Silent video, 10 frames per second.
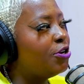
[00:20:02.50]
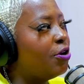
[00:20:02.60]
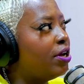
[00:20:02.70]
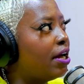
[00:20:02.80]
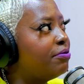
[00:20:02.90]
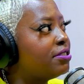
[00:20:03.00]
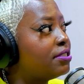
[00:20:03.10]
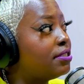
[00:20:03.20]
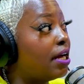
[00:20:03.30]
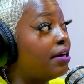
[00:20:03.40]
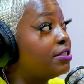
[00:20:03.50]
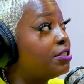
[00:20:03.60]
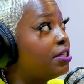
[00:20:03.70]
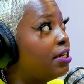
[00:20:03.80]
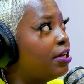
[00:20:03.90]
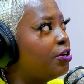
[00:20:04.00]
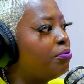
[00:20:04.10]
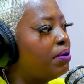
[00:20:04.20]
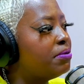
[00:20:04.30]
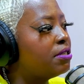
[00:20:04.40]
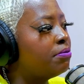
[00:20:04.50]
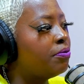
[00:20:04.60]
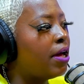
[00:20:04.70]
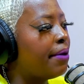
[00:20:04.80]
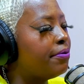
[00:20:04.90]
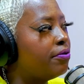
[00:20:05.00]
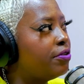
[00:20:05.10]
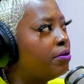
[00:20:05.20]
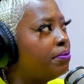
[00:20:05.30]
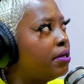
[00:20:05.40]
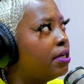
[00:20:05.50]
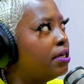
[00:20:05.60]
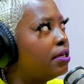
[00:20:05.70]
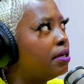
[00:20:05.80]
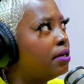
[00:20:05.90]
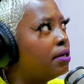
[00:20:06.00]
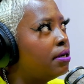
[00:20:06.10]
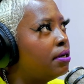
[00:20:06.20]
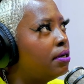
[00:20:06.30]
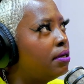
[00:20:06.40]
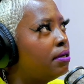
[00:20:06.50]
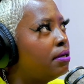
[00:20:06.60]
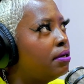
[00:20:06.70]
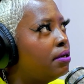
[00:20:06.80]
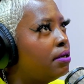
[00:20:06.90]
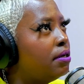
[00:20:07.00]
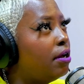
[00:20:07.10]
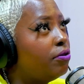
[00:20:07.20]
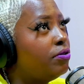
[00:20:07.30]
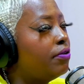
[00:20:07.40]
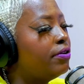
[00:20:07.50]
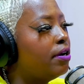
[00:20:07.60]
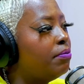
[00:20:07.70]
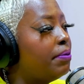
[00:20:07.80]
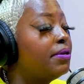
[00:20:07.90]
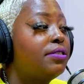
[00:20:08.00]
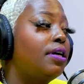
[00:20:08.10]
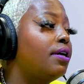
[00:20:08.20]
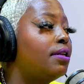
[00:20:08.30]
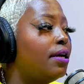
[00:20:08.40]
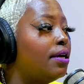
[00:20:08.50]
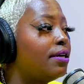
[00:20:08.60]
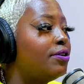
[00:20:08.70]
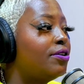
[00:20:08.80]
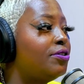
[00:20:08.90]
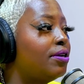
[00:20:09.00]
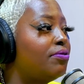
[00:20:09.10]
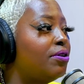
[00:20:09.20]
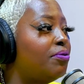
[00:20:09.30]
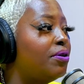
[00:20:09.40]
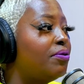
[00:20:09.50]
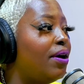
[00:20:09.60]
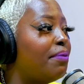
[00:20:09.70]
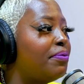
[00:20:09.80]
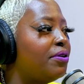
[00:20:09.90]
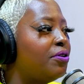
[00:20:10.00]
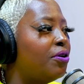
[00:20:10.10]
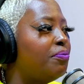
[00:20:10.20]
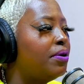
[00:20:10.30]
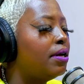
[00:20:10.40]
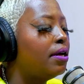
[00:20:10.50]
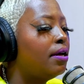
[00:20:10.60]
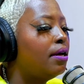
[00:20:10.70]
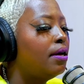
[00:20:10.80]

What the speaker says: and I was just thinking, maybe something would happen over there, but it no, you never know. Maybe the second leg, you never know what'll happen, but